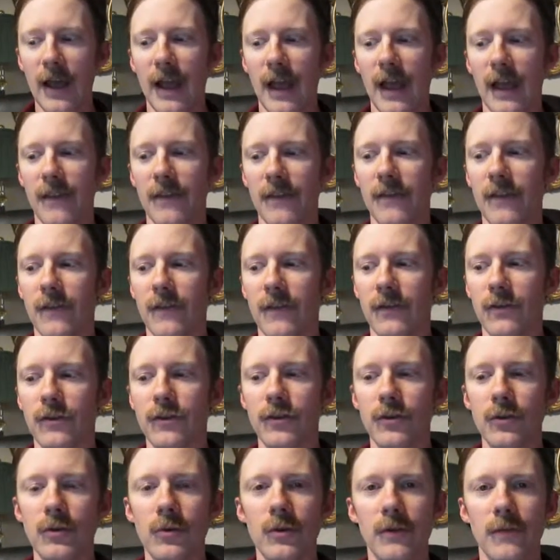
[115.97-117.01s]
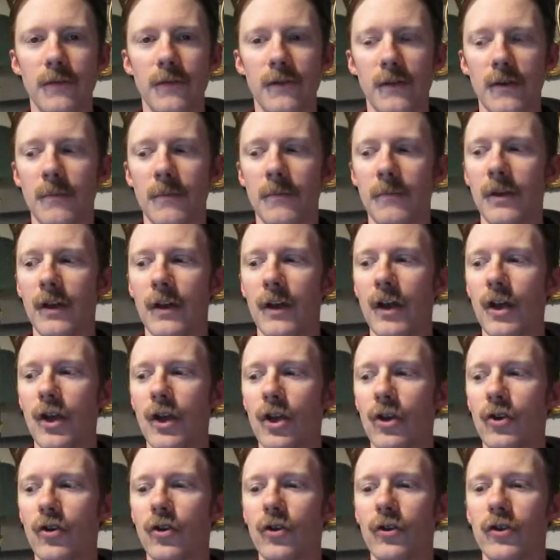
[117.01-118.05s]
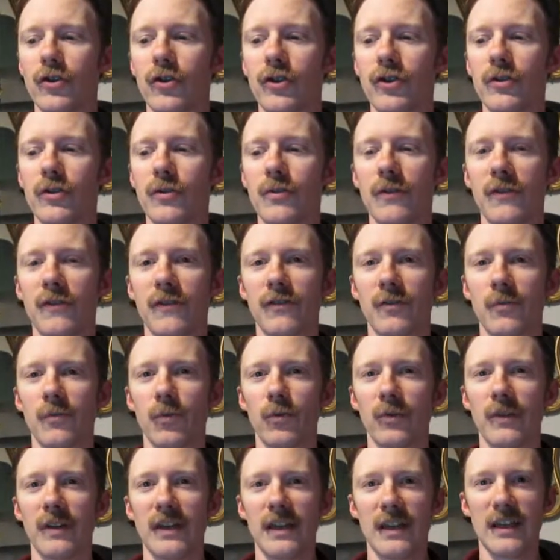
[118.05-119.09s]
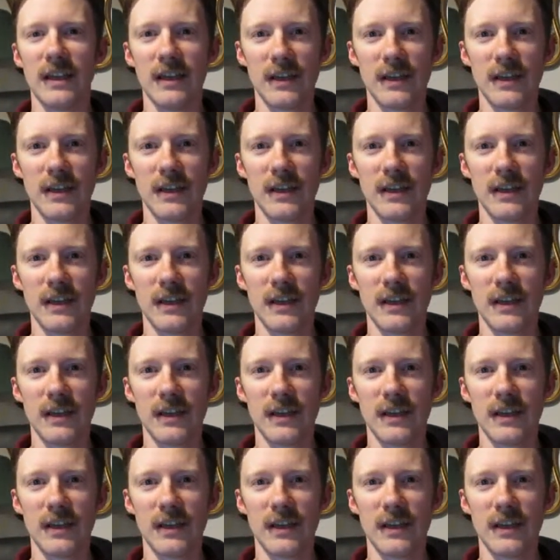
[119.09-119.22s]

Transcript: and then the two of them could choose some really